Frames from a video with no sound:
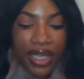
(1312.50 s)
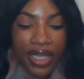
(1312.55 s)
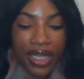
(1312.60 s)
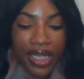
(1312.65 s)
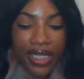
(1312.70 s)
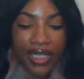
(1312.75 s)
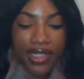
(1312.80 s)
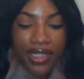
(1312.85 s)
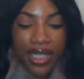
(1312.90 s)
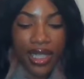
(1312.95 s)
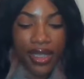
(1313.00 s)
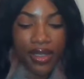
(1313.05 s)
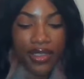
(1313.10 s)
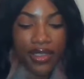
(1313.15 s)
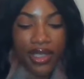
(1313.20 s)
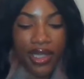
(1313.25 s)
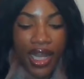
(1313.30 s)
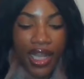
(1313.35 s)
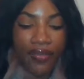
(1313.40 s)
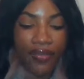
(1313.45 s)
It says
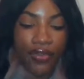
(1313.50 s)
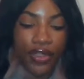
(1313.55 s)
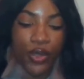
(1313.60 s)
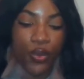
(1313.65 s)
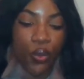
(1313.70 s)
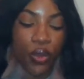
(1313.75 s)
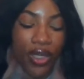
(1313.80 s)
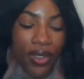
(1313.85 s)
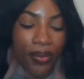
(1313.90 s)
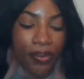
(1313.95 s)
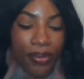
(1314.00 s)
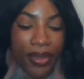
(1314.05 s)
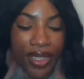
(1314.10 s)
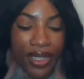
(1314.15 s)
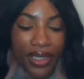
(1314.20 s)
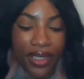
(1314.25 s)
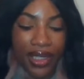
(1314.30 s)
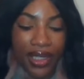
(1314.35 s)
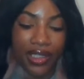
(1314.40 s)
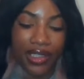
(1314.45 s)
life is one
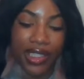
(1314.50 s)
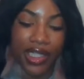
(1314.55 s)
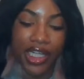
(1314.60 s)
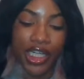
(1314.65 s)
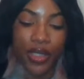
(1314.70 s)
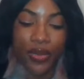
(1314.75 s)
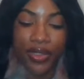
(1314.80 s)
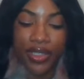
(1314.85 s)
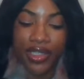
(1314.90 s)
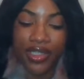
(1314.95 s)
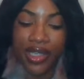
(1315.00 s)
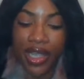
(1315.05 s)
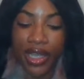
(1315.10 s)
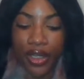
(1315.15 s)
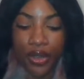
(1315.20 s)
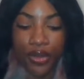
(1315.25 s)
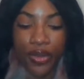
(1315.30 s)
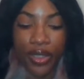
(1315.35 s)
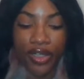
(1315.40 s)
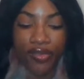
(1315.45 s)
big continuous
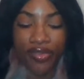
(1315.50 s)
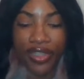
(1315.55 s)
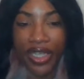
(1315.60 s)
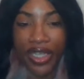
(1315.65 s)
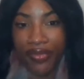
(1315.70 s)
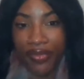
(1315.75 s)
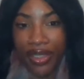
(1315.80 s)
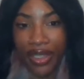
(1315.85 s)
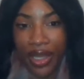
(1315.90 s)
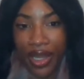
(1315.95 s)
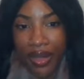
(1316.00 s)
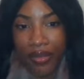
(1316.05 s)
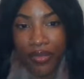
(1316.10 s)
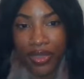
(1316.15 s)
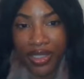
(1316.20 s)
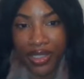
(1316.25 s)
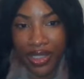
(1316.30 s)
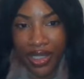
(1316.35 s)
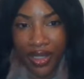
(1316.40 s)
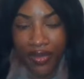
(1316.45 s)
cycle of giving and
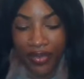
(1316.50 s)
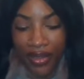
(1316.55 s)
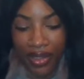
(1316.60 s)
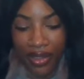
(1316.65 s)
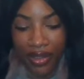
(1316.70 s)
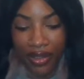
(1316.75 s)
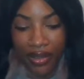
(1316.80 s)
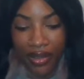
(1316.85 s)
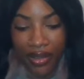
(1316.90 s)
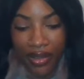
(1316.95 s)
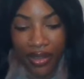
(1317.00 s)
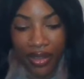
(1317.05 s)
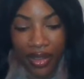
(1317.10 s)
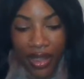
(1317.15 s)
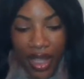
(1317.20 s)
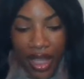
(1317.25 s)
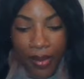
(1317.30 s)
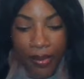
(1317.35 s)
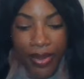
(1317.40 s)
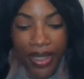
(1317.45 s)
receiving.
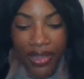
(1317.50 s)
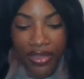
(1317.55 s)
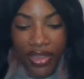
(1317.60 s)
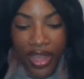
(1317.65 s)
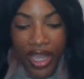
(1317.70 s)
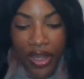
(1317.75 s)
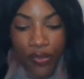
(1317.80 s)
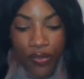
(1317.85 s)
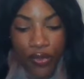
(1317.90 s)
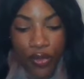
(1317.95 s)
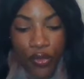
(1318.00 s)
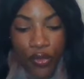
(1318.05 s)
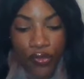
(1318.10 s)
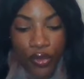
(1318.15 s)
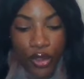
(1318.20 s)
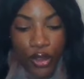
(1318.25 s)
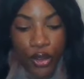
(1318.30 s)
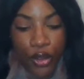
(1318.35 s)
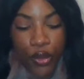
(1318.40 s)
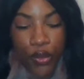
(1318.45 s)
Be thankful
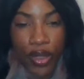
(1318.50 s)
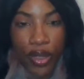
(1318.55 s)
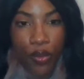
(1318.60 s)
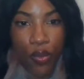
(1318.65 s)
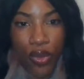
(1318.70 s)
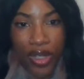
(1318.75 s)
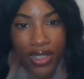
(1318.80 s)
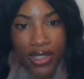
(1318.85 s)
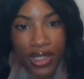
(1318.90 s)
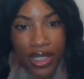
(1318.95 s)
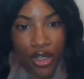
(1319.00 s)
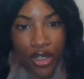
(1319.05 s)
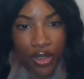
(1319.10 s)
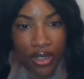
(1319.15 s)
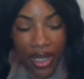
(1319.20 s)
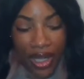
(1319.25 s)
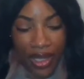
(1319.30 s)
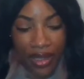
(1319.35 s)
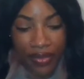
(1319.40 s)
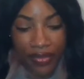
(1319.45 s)
for who what's in
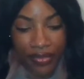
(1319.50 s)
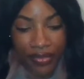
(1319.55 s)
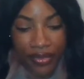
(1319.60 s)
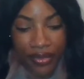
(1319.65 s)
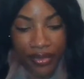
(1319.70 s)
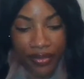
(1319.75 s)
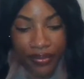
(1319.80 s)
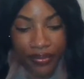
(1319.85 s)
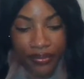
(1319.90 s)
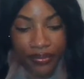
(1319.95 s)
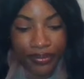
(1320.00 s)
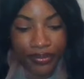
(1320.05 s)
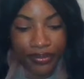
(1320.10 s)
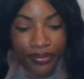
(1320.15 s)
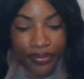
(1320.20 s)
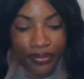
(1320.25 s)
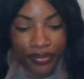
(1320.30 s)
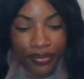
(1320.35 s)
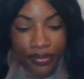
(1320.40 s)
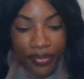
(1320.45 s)
your life
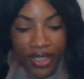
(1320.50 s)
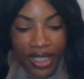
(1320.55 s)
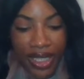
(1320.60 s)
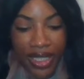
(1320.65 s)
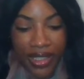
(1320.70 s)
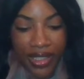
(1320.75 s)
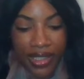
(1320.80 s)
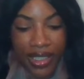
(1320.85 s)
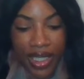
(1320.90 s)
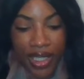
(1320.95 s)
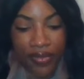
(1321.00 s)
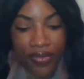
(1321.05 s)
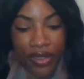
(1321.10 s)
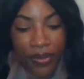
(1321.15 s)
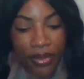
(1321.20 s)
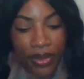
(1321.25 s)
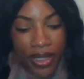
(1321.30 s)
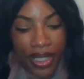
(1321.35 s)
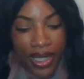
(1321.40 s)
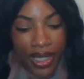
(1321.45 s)
instead of
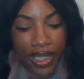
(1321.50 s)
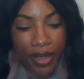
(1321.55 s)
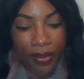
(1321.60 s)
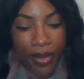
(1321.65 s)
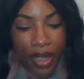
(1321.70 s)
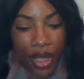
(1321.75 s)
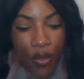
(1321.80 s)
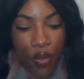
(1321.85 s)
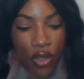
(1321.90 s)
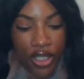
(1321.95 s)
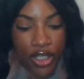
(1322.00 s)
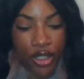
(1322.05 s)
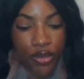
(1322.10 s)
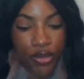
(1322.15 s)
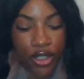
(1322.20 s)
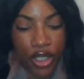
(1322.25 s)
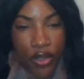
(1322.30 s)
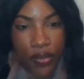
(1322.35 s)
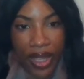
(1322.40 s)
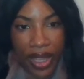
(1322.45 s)
complaining about what you don't